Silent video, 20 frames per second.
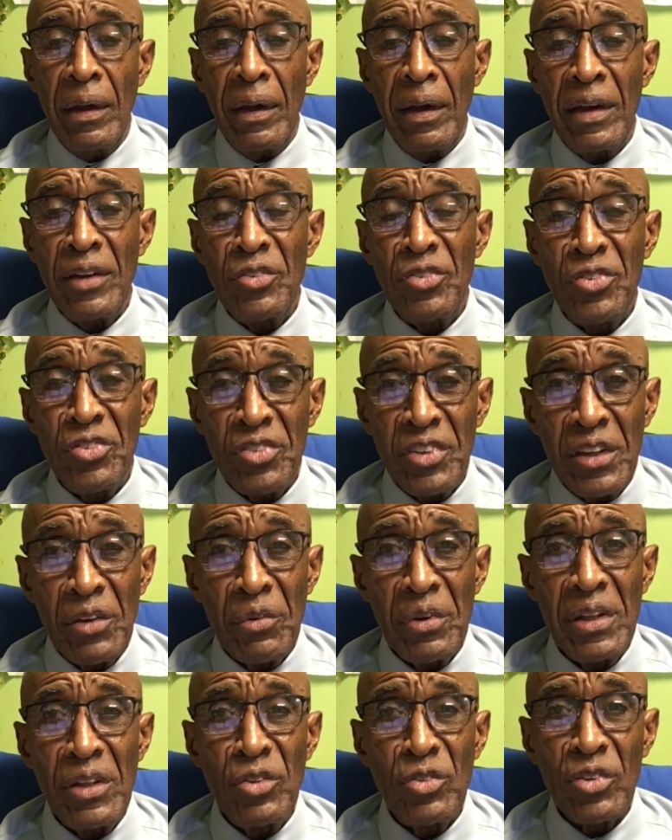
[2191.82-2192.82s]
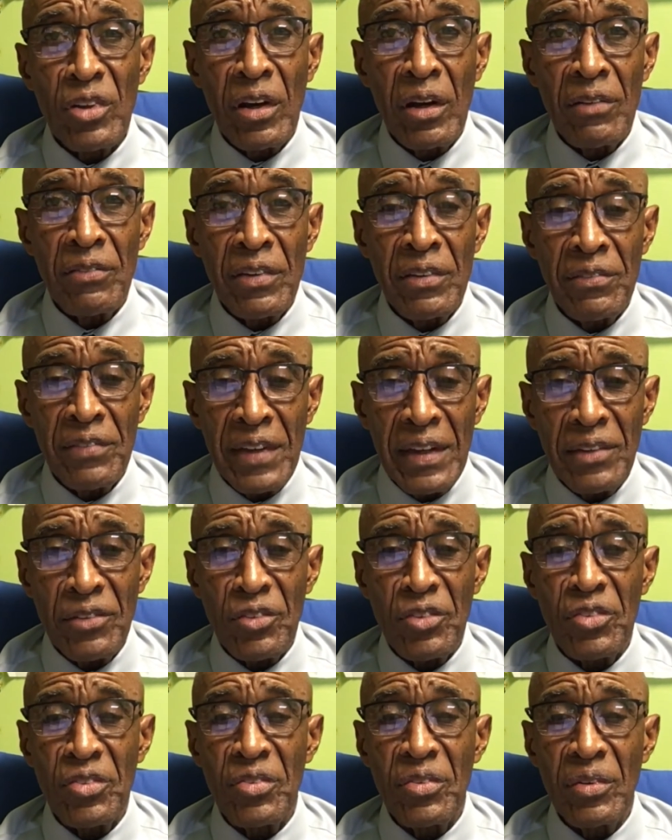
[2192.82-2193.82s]
a series of
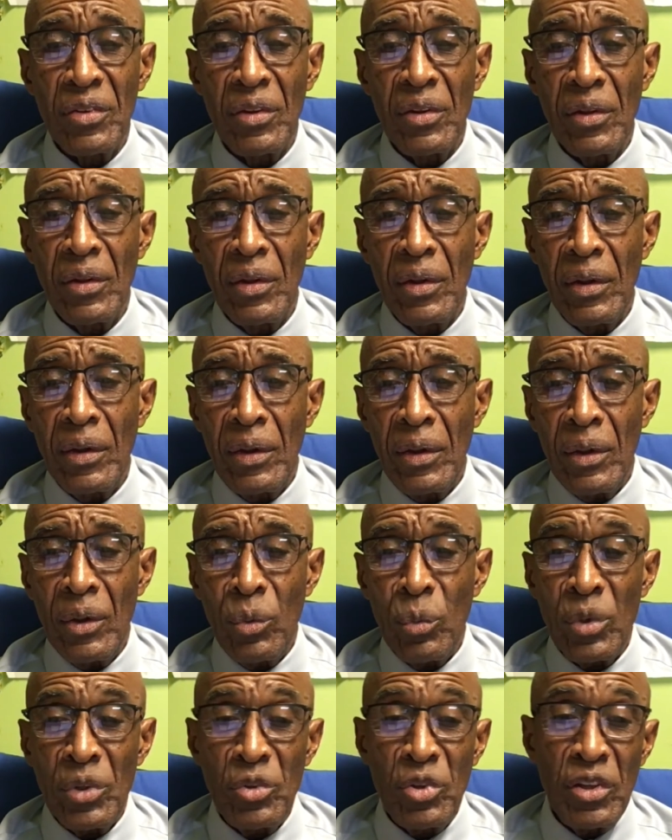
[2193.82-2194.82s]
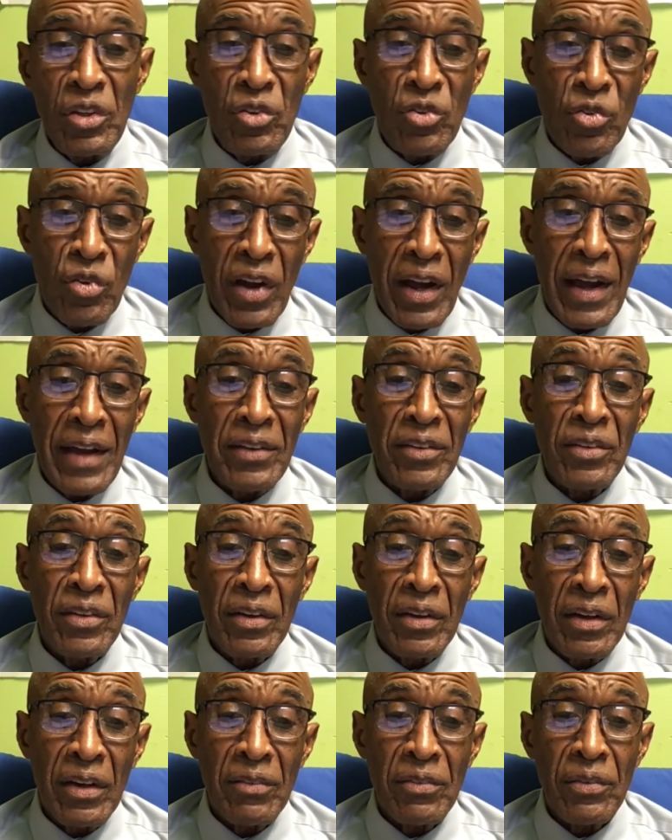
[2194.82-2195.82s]
events which he tried to
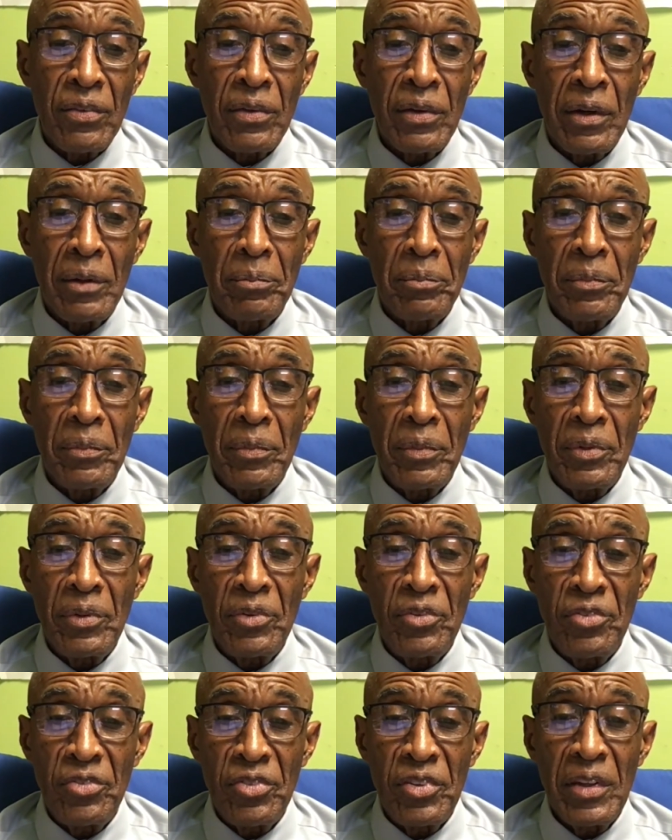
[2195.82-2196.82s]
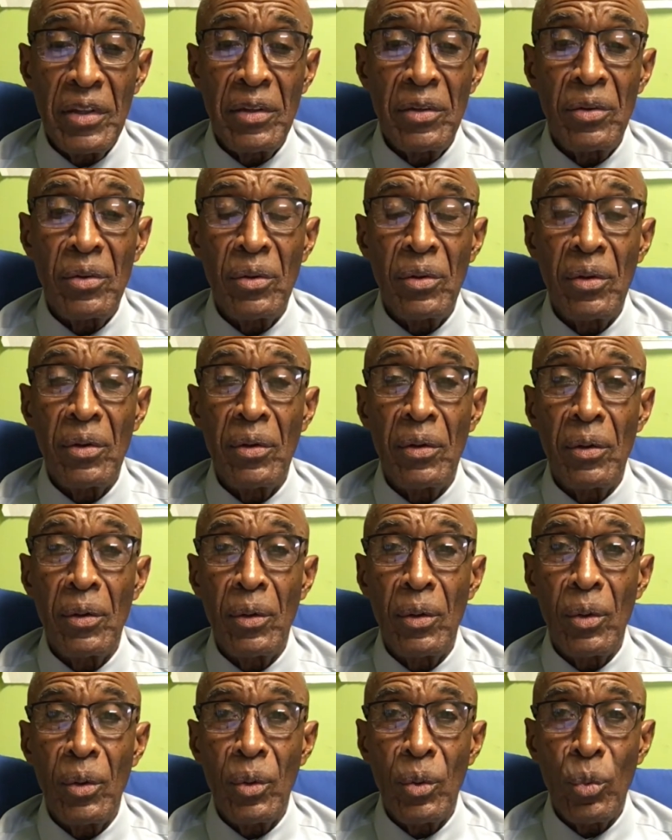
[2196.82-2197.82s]
cover up sin
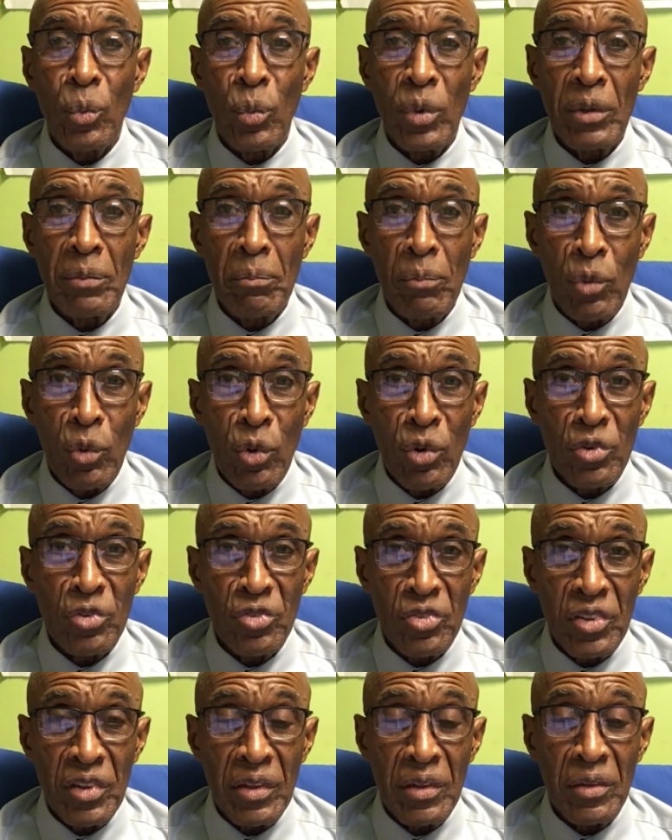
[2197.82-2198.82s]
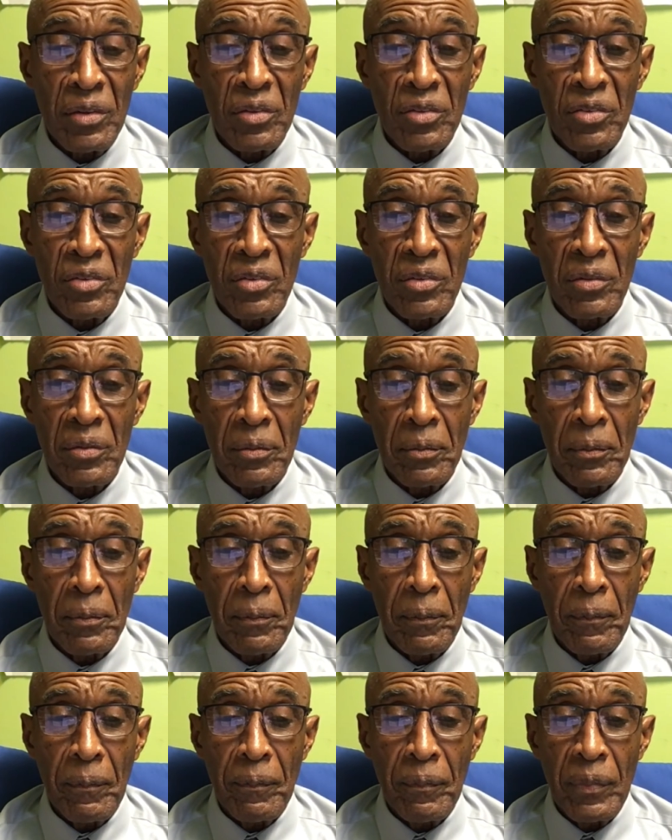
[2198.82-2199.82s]
with more sins,
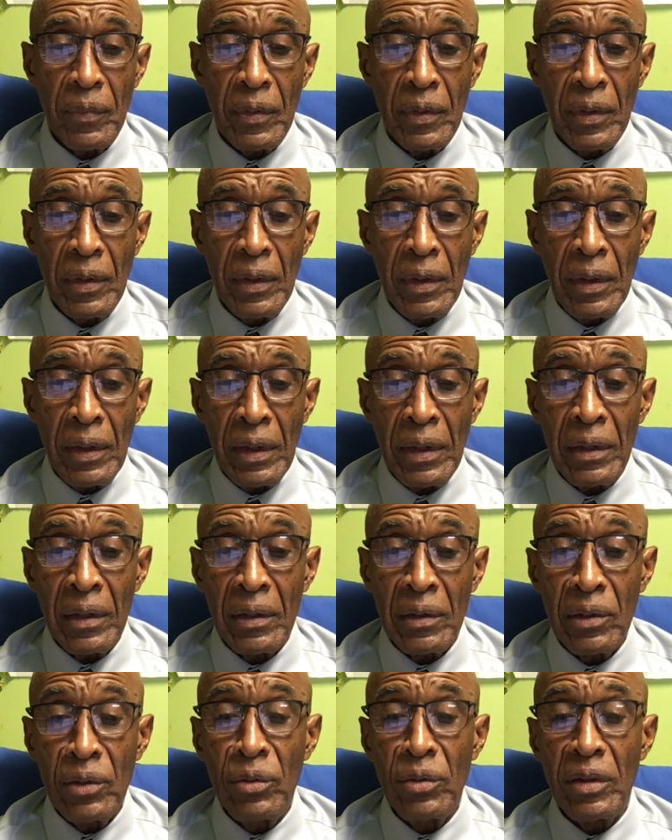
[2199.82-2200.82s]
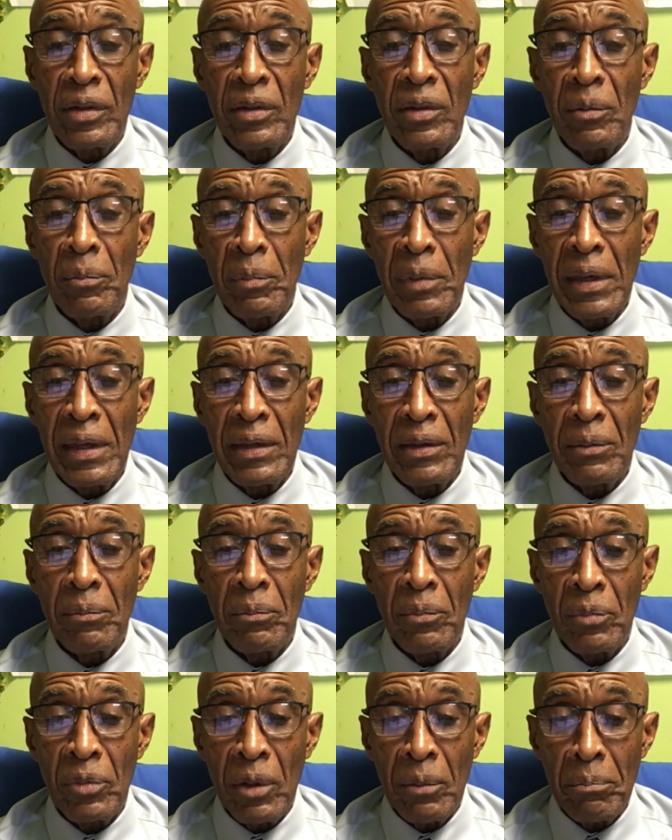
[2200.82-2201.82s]
including
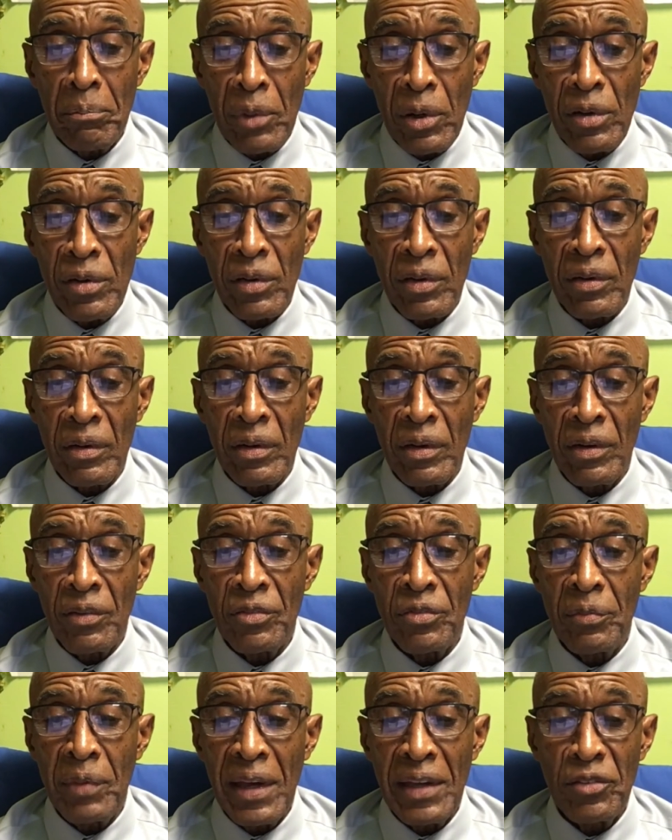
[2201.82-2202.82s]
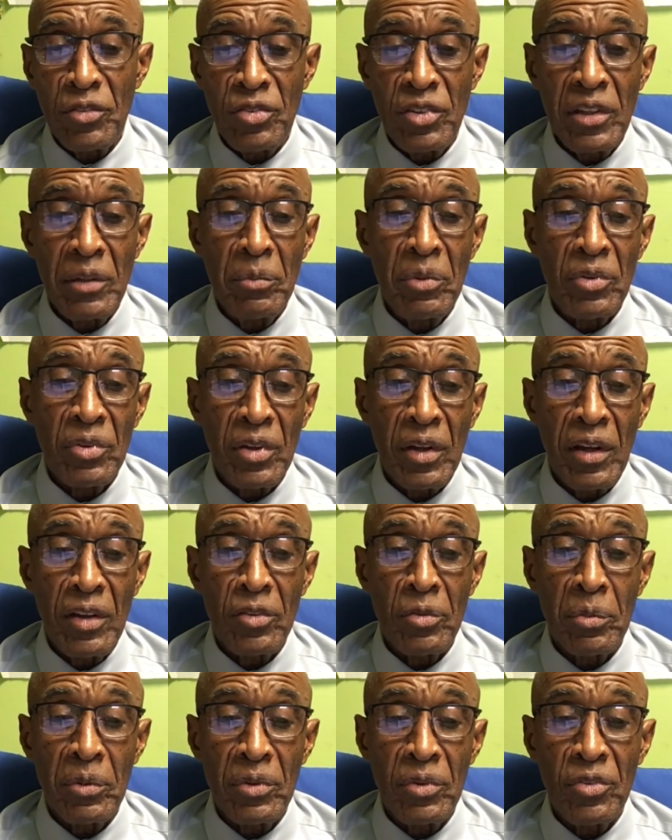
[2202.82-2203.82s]
the murder of Bathsheba's
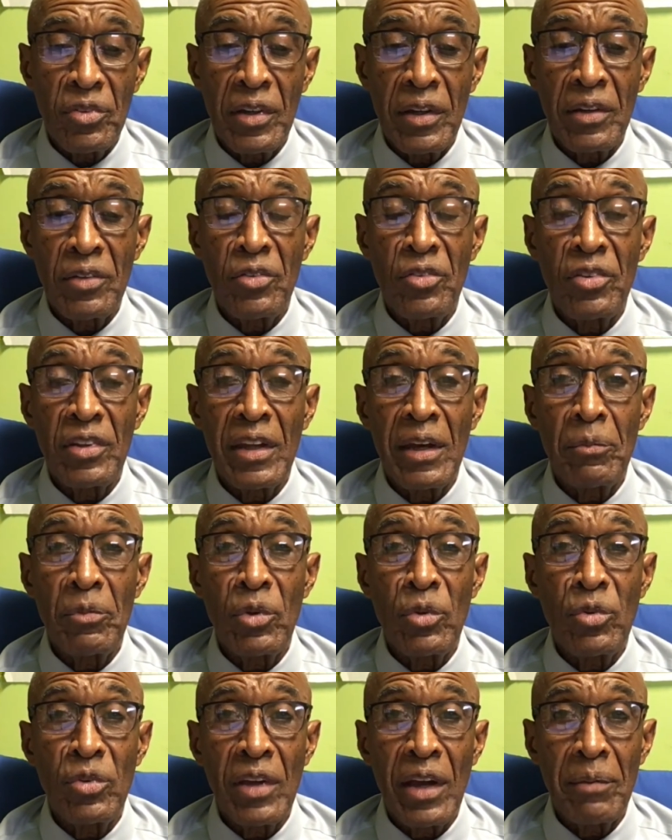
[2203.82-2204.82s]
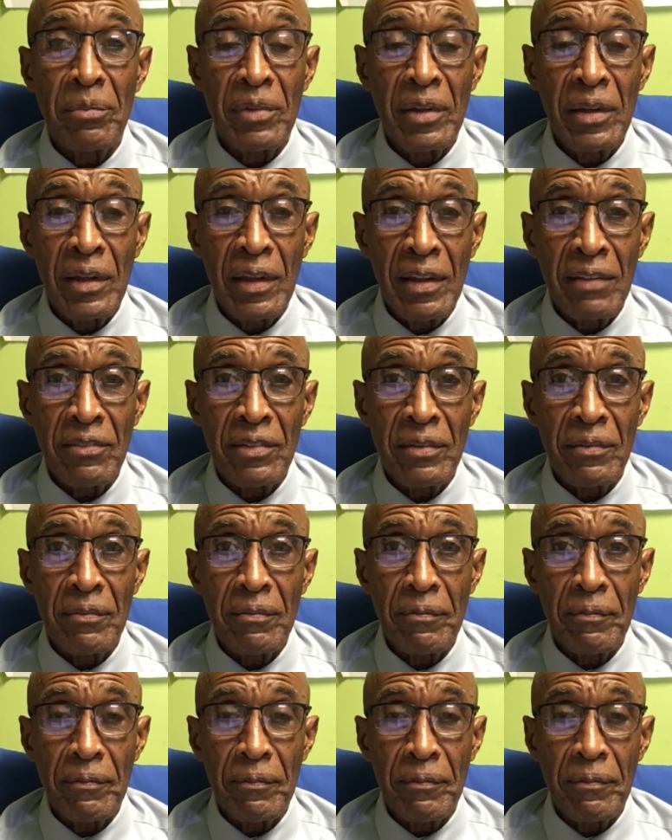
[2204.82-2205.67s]
husband, 2 Samuel chapter 11.